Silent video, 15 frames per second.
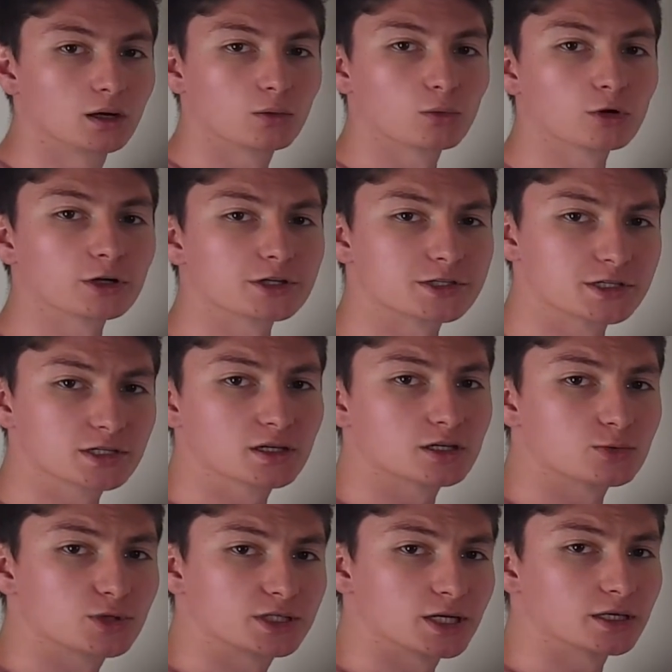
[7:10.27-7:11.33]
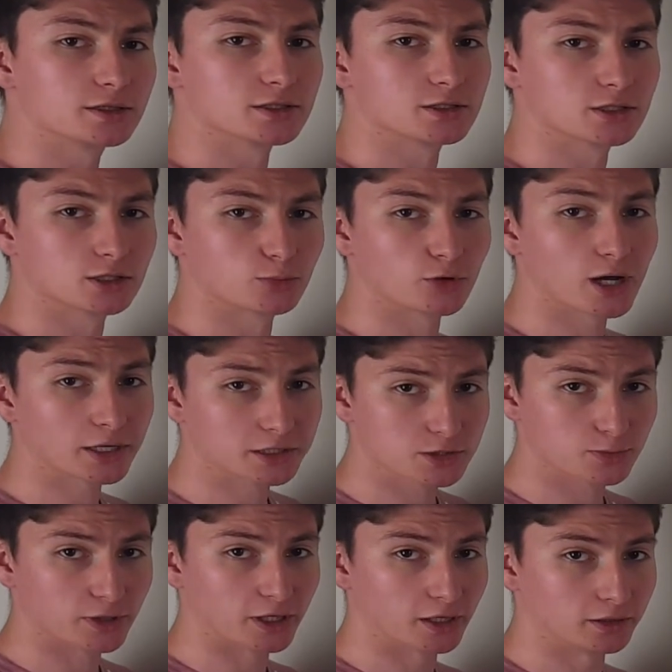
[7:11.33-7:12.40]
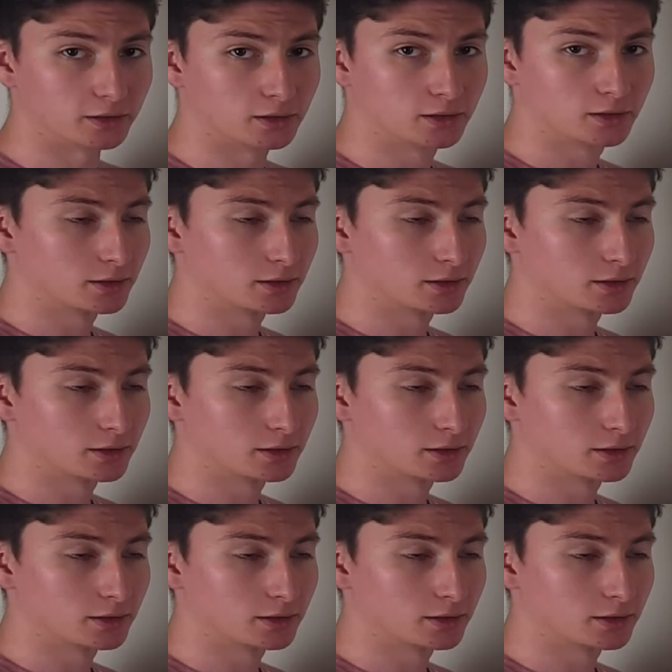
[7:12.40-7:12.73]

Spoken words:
We're going to see as we take this to the practice pad